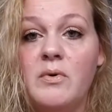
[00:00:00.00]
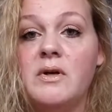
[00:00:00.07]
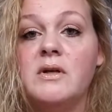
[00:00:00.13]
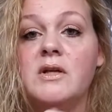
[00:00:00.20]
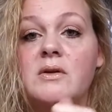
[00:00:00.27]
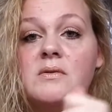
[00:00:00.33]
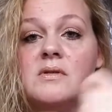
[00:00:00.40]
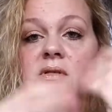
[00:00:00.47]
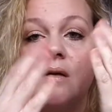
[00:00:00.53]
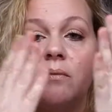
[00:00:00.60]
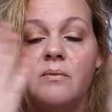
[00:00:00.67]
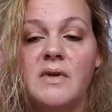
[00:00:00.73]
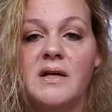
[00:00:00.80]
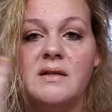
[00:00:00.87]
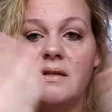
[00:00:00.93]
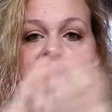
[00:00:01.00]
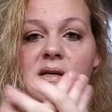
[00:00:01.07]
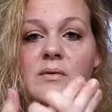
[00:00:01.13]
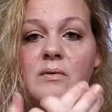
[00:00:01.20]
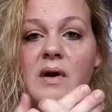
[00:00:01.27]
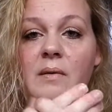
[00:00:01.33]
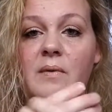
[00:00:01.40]
wouldn't use something like this
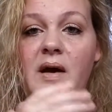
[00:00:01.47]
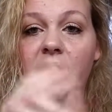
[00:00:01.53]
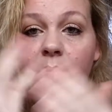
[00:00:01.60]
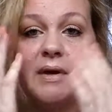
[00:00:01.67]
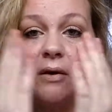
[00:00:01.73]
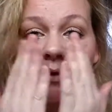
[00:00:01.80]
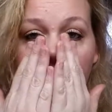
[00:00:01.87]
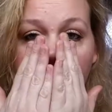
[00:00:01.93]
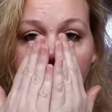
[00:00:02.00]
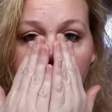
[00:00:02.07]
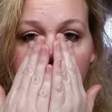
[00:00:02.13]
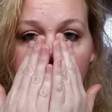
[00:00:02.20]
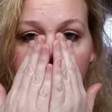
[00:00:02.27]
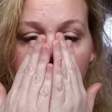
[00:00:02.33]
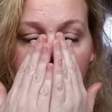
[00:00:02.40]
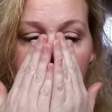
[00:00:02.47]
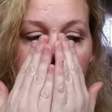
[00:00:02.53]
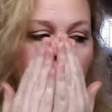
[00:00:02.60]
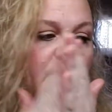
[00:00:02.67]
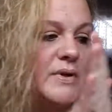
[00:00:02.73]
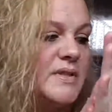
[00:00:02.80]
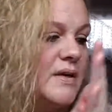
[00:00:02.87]
around on my whole body,
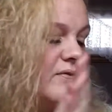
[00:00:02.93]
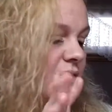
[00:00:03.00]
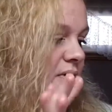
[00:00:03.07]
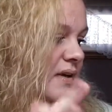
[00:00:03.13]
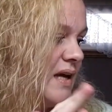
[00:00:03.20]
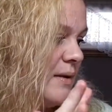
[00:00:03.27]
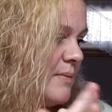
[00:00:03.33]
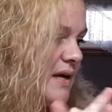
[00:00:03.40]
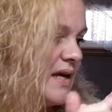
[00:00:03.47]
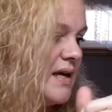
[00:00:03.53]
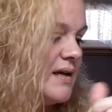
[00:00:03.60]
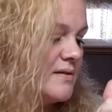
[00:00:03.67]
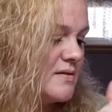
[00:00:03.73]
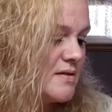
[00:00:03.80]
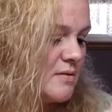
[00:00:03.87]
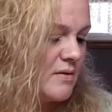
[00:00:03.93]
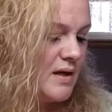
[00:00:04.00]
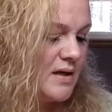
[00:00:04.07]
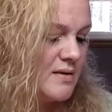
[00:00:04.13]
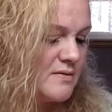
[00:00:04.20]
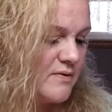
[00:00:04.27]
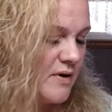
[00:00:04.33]
but definitely on my hands. So
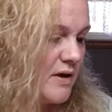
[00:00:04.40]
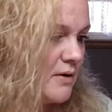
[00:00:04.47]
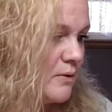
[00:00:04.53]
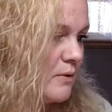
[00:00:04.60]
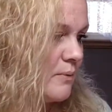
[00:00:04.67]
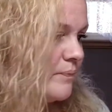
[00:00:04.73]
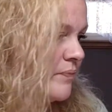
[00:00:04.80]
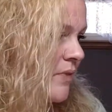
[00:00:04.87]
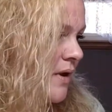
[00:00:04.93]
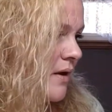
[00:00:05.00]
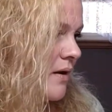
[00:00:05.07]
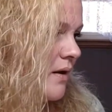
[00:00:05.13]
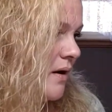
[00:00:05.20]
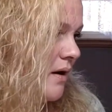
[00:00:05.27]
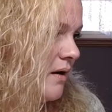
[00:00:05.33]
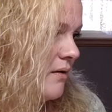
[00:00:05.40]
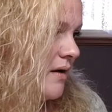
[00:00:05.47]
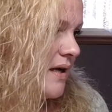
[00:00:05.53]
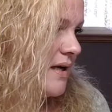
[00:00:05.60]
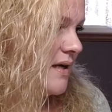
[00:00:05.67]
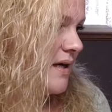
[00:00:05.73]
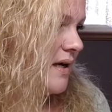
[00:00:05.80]
that is very cool. All
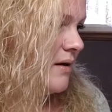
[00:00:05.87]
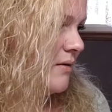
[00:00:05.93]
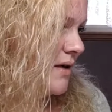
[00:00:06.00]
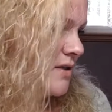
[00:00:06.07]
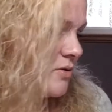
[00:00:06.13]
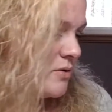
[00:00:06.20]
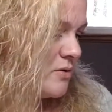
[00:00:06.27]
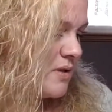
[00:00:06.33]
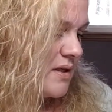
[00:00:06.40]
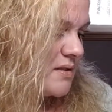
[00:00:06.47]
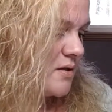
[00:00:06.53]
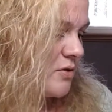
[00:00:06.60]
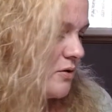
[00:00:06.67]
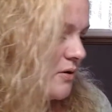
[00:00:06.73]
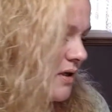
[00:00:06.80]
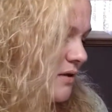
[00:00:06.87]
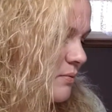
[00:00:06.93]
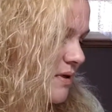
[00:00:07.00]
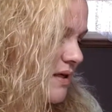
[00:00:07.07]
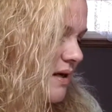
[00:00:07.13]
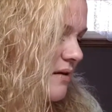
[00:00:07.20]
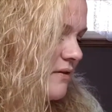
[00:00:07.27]
right, and I already told you that's a
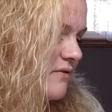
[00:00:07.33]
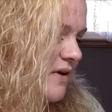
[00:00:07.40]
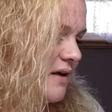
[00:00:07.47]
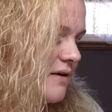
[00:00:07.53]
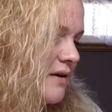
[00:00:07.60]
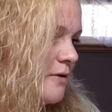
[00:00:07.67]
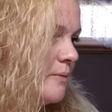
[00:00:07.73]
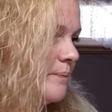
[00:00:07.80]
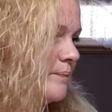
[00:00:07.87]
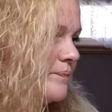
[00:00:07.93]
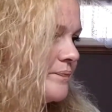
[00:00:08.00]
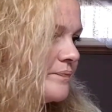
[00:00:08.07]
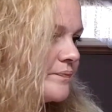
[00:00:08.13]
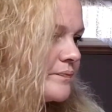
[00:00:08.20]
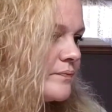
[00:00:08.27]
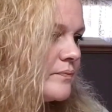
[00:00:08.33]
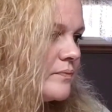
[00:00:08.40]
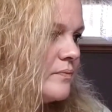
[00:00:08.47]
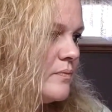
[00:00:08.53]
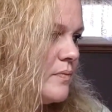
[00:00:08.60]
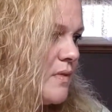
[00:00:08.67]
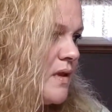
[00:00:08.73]
$33 value.
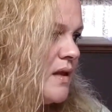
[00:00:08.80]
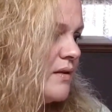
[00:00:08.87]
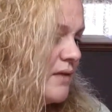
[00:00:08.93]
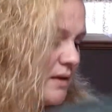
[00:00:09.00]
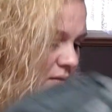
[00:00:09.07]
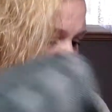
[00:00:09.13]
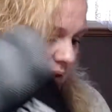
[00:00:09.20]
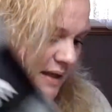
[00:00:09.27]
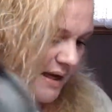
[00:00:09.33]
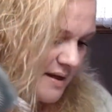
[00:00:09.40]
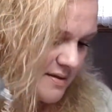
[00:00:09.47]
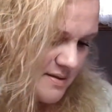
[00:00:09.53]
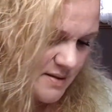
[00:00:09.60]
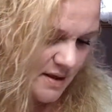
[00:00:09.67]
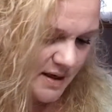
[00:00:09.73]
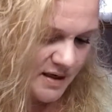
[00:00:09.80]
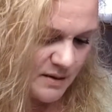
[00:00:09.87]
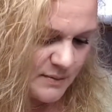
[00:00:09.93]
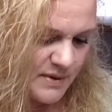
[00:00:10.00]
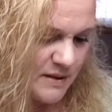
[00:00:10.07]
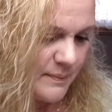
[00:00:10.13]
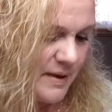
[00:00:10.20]
And then the last
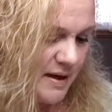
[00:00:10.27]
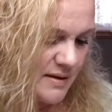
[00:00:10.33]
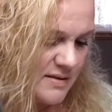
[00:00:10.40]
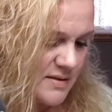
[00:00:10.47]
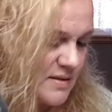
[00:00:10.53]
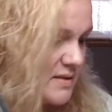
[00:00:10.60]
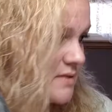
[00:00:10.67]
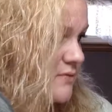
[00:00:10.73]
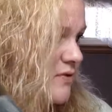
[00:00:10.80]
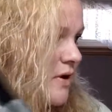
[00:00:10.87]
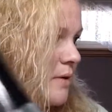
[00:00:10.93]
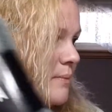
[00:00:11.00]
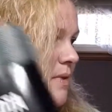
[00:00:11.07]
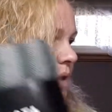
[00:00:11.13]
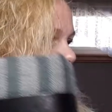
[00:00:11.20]
item in the box is from